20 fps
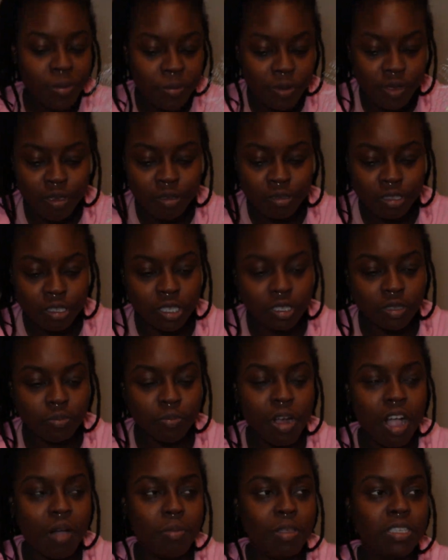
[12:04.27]
sure people use this
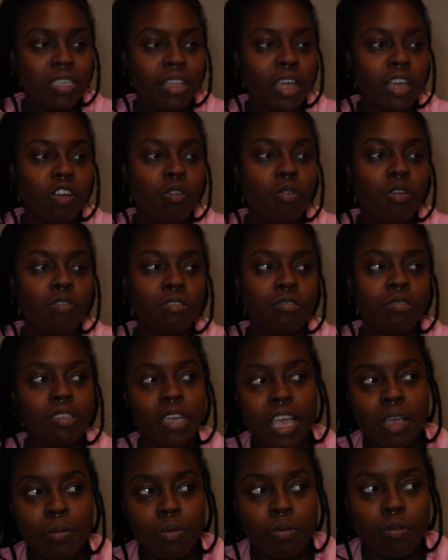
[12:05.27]
probably to like go on their
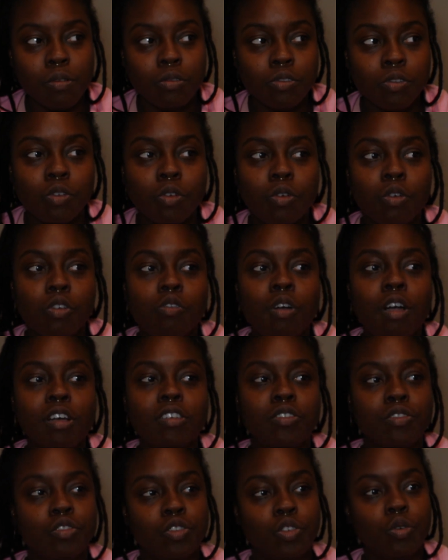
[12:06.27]
tables or go
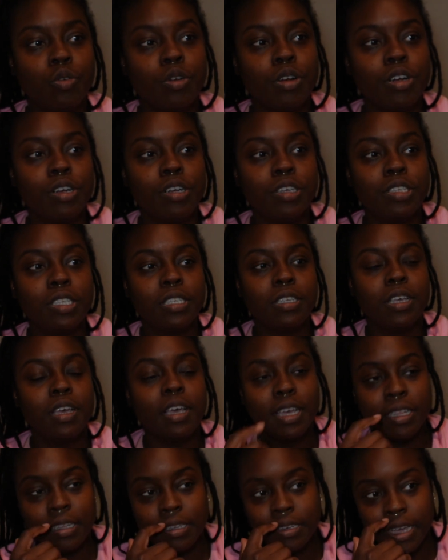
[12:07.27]
across their doors
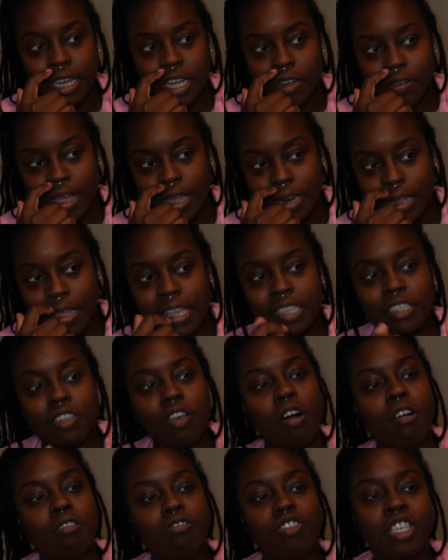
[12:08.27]
to decorate it. It's
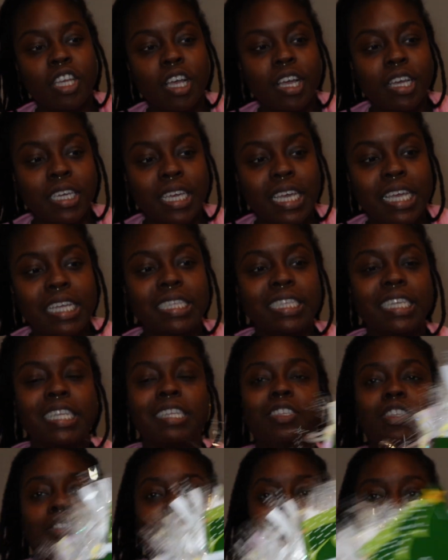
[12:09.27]
called Chunky
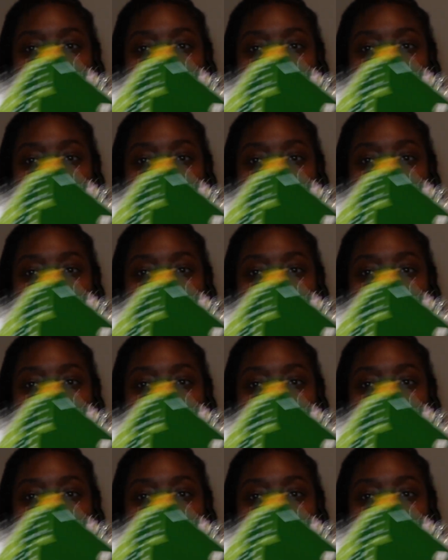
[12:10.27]
Tinsel